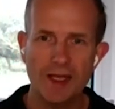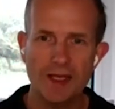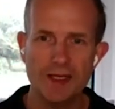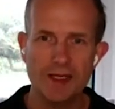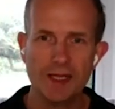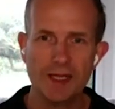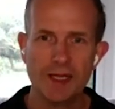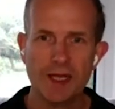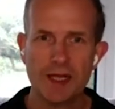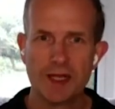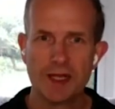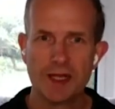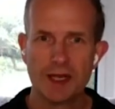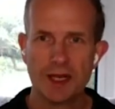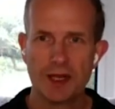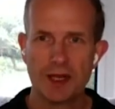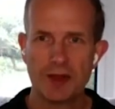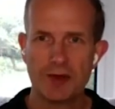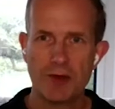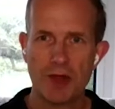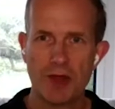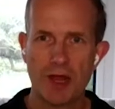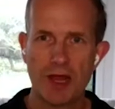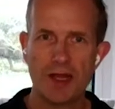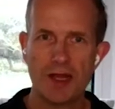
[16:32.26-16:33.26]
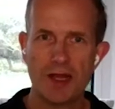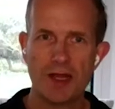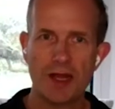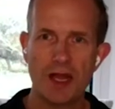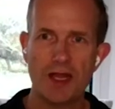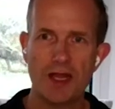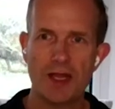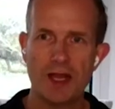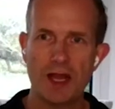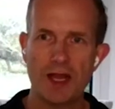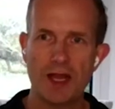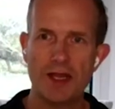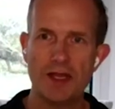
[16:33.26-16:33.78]
And you know,
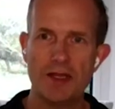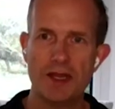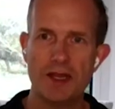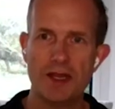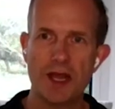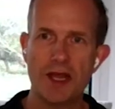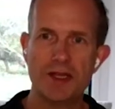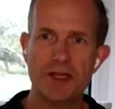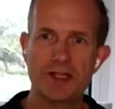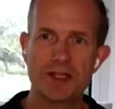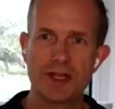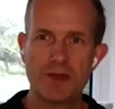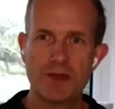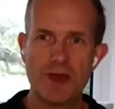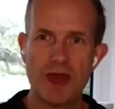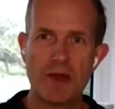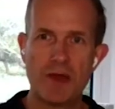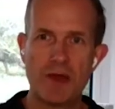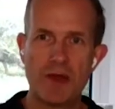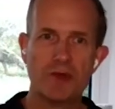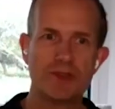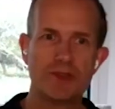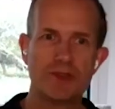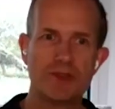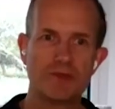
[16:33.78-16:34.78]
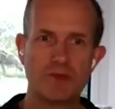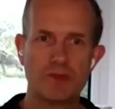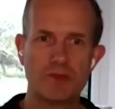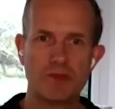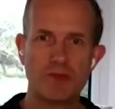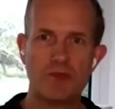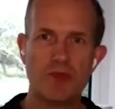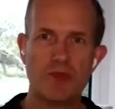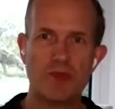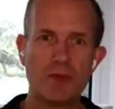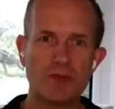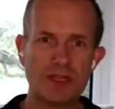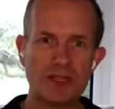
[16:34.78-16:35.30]
and and and and so that
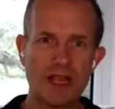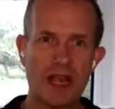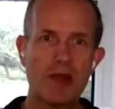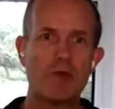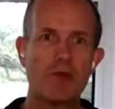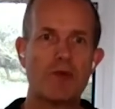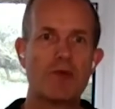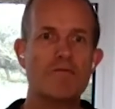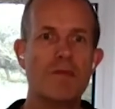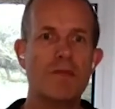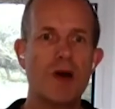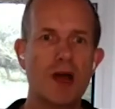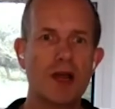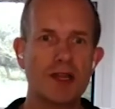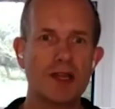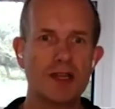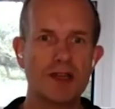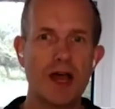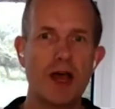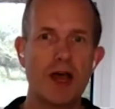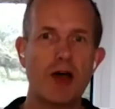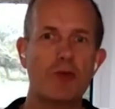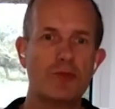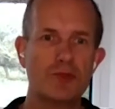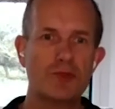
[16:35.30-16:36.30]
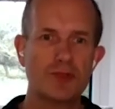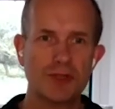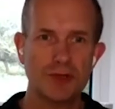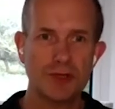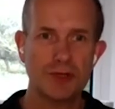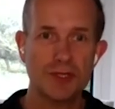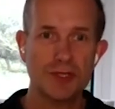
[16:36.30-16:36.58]
was that was how we mined that